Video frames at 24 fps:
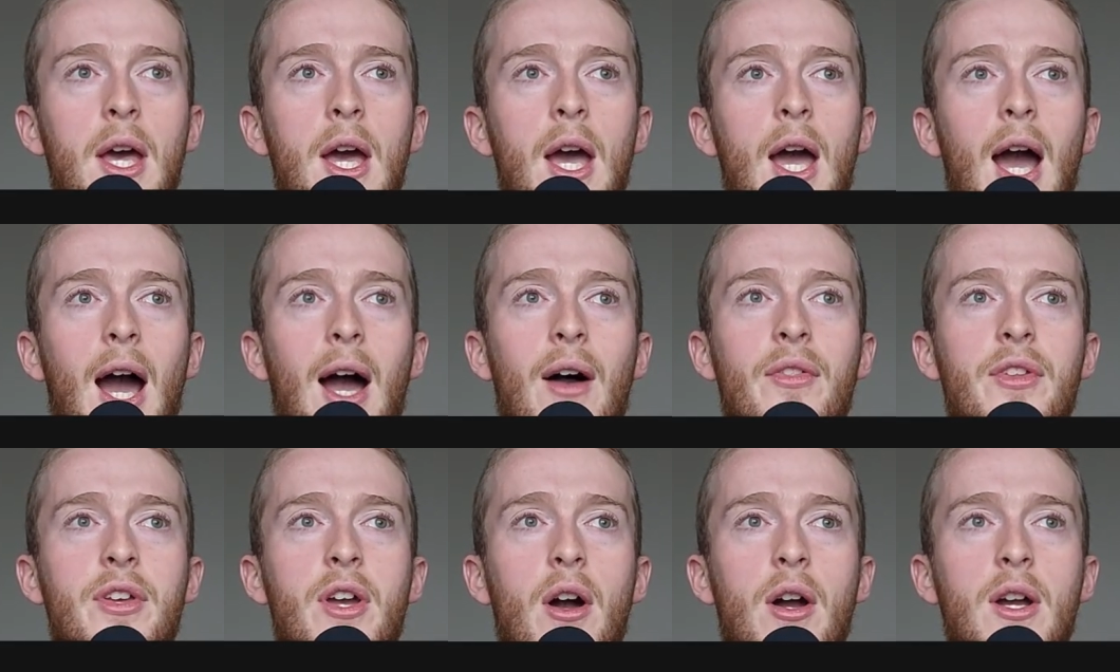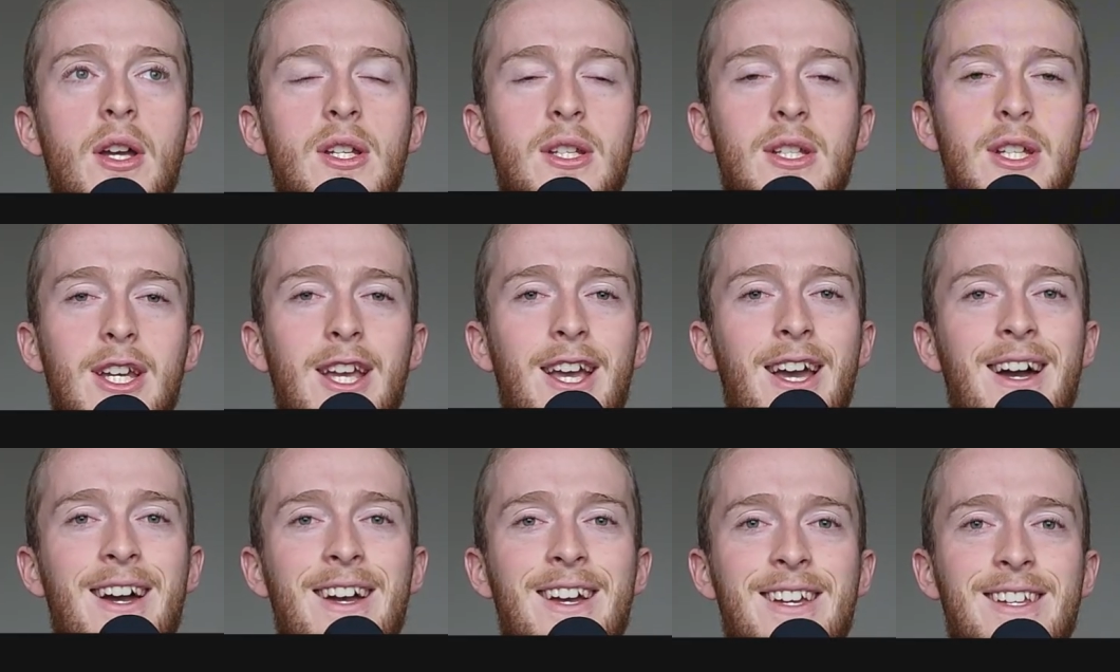And the
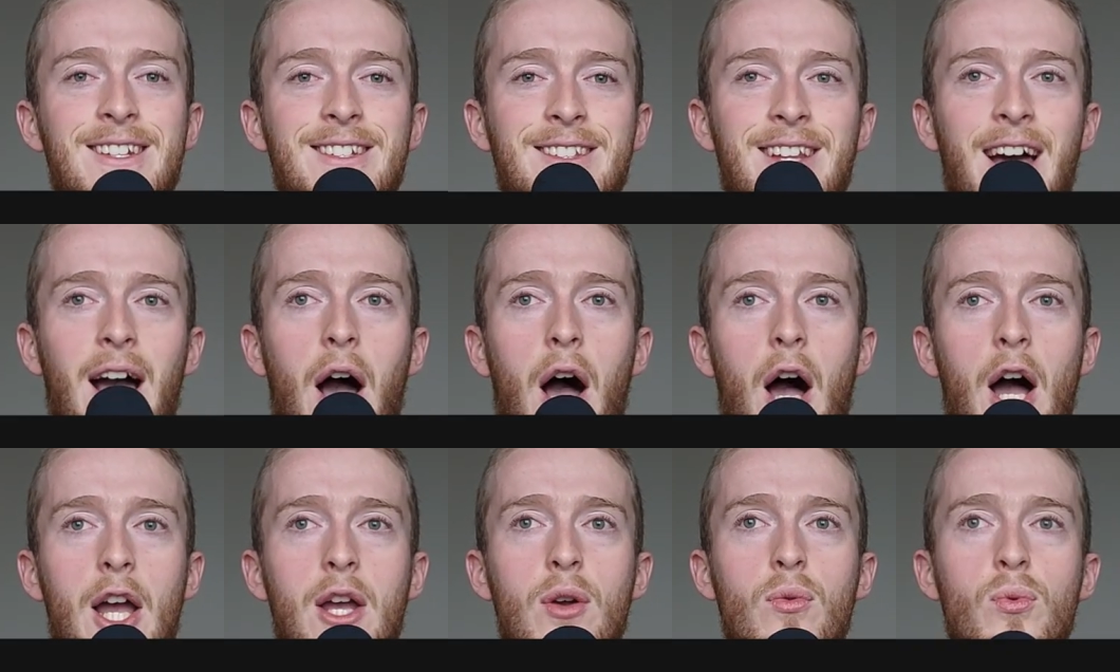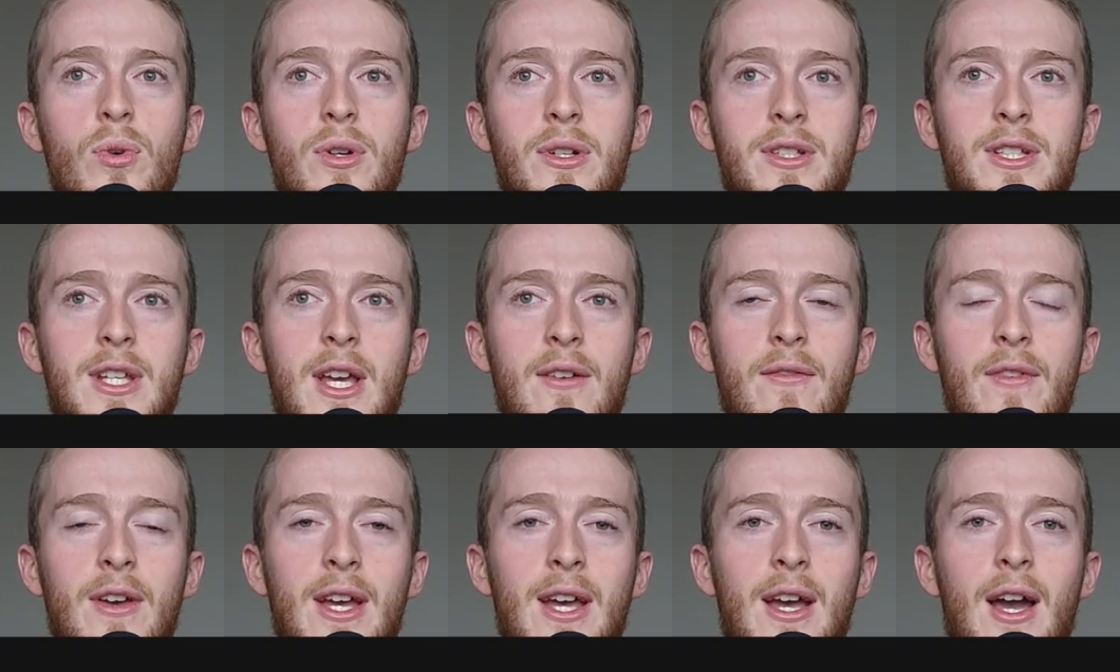idea is that I would give
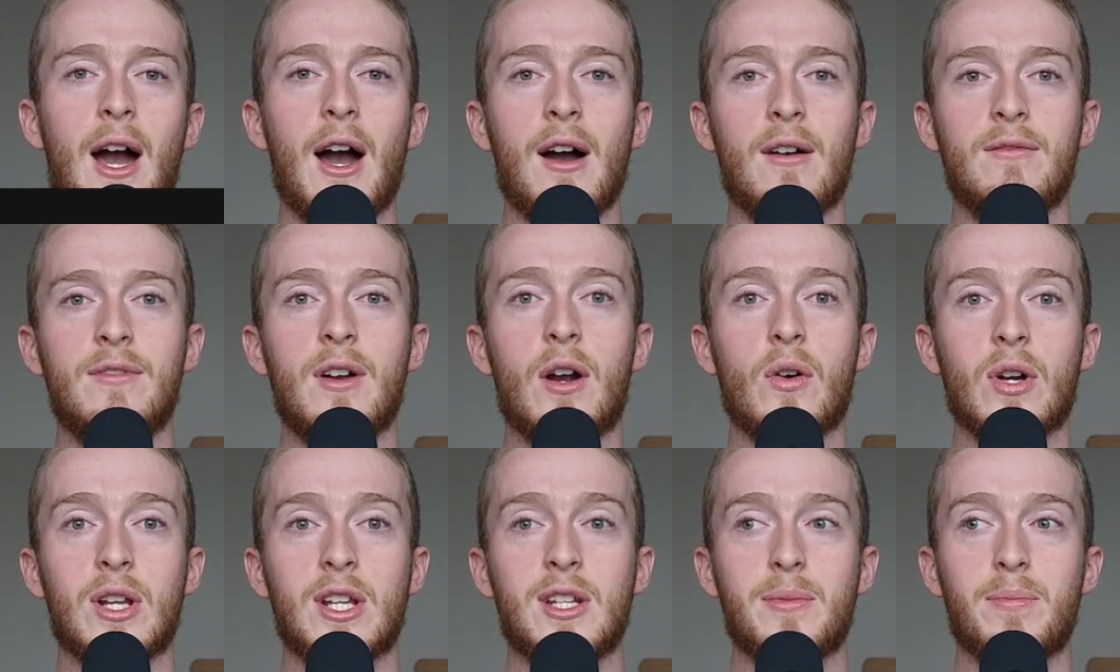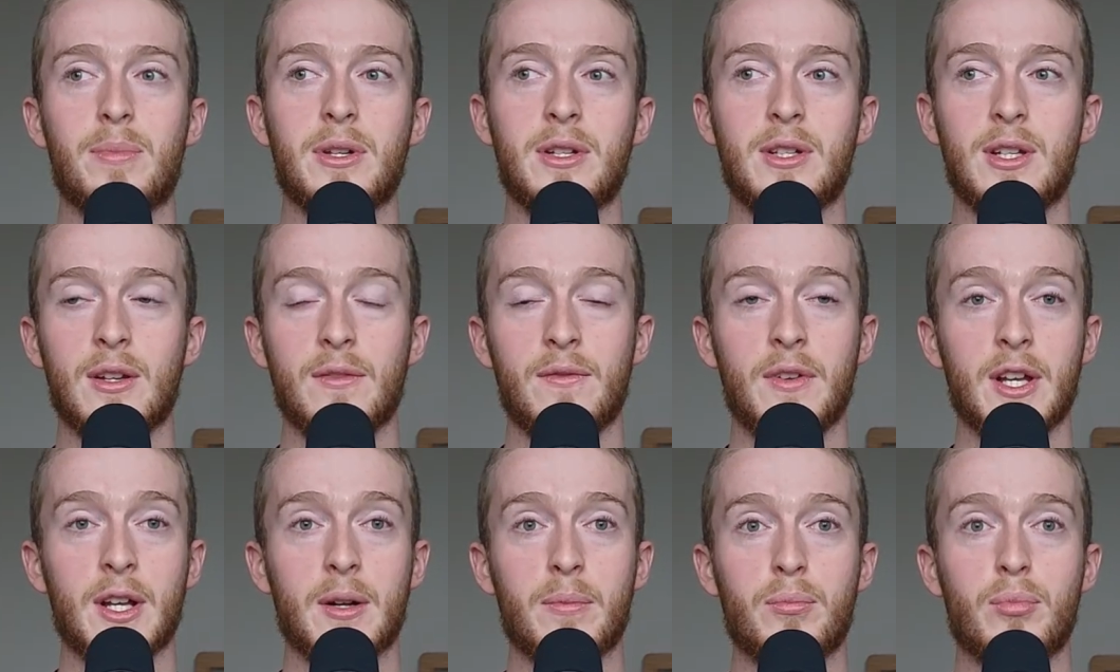it a very
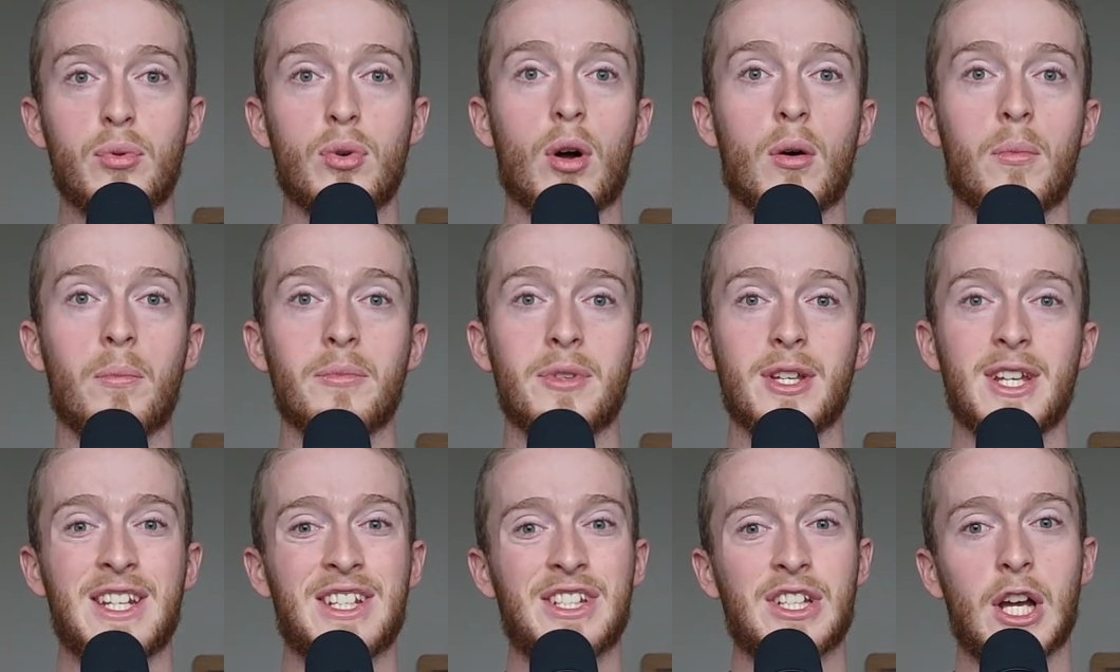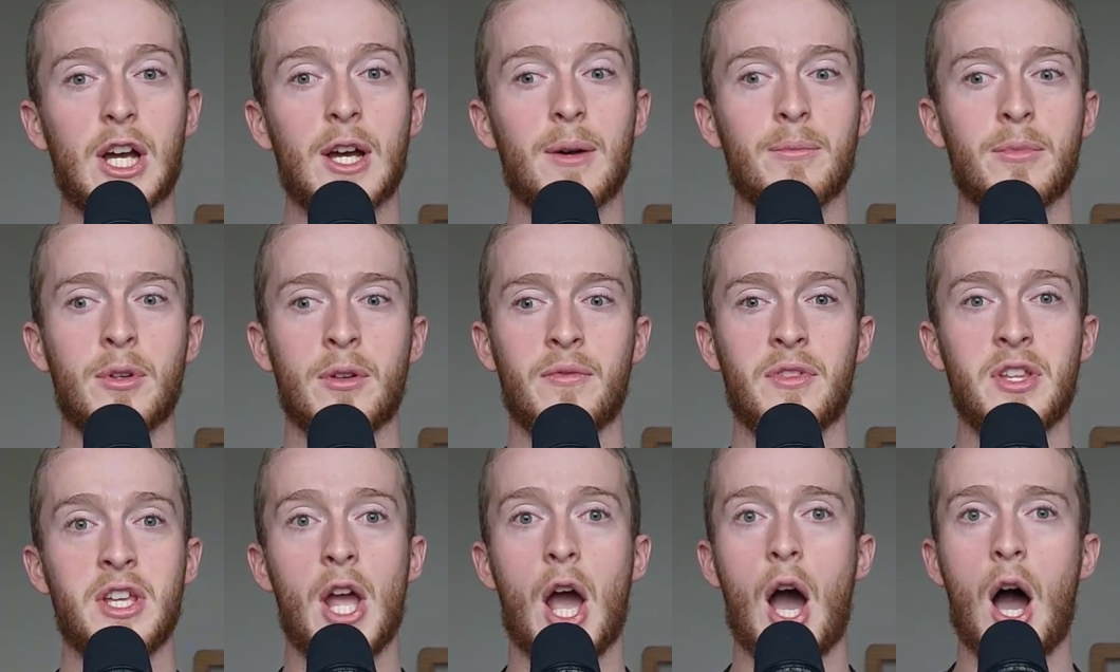specific prompt in terms of
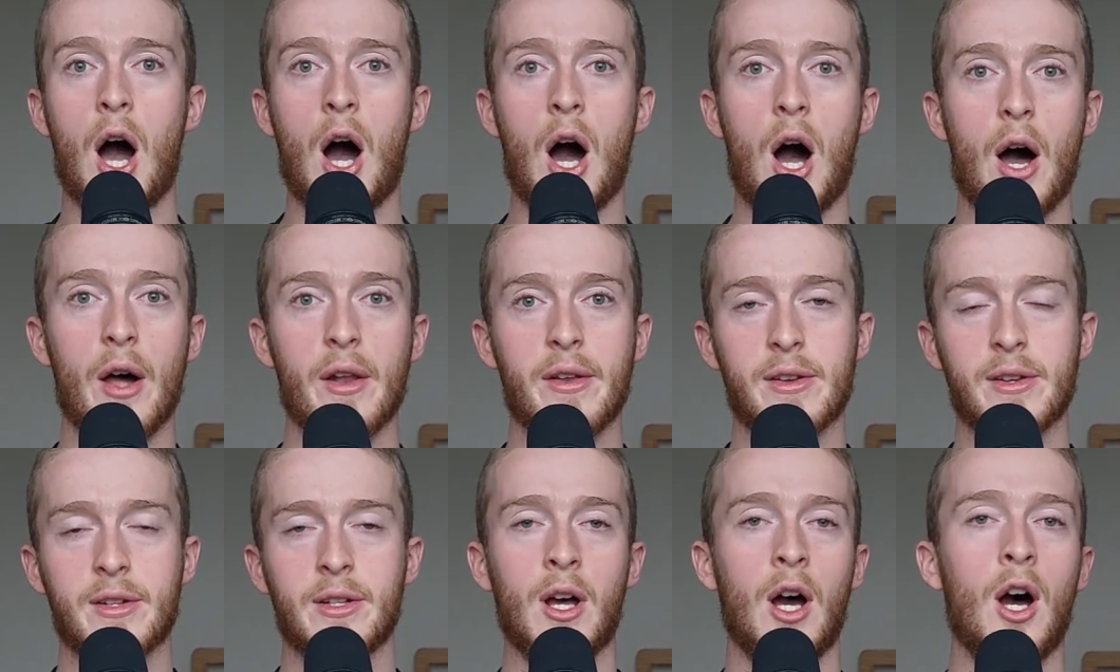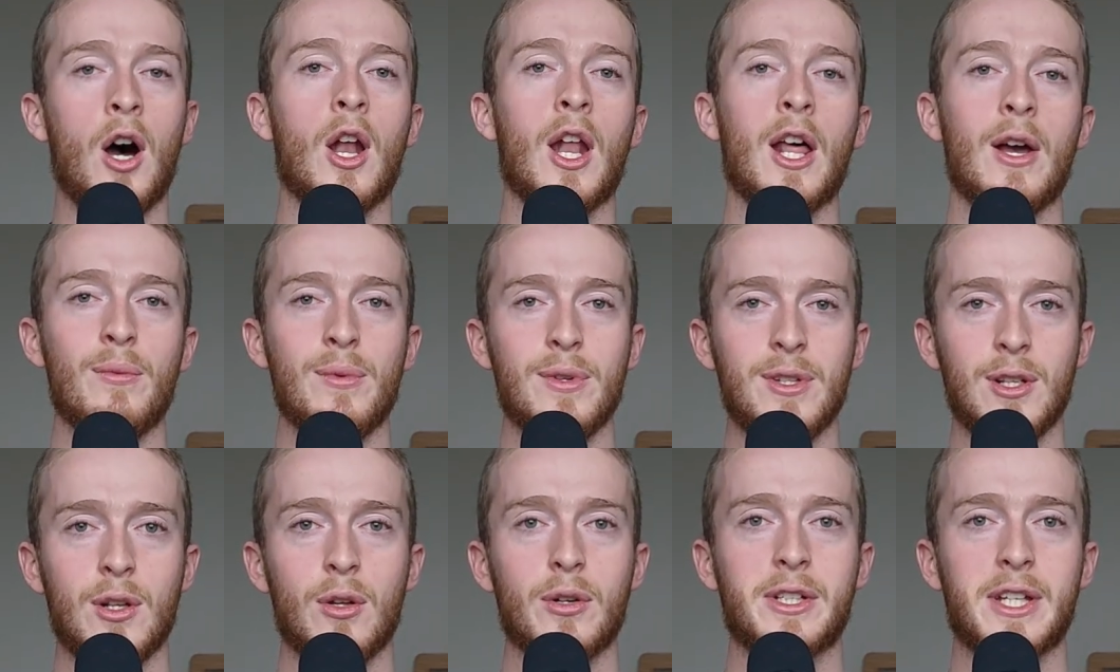the art style I was
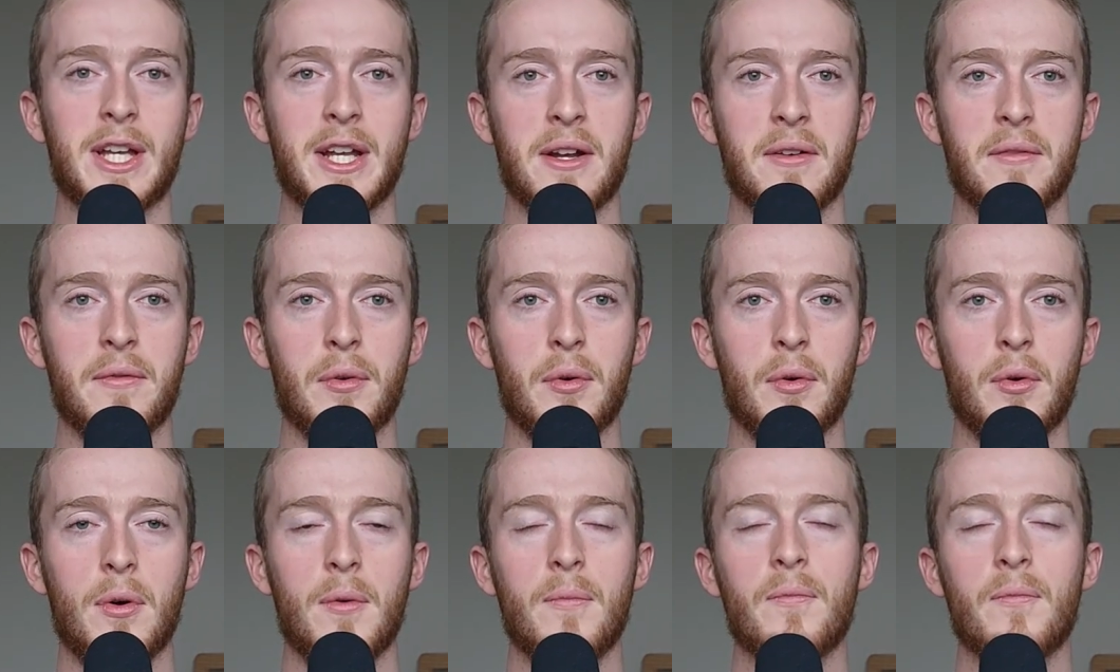looking for,